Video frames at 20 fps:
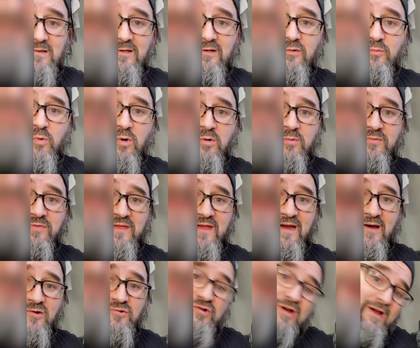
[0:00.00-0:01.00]
little work with the
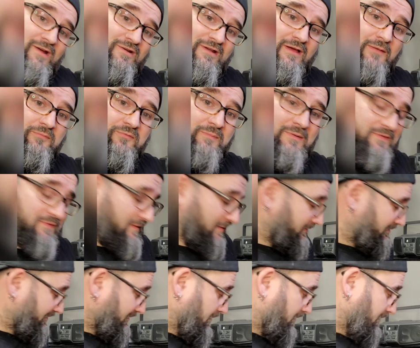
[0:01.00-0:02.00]
hairdryer to help speed
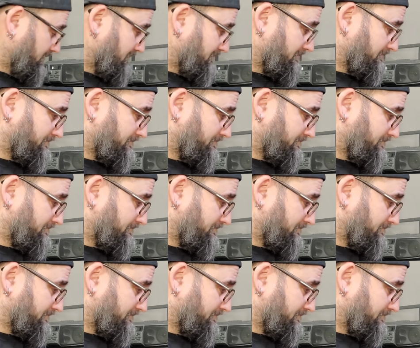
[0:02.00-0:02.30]
things along,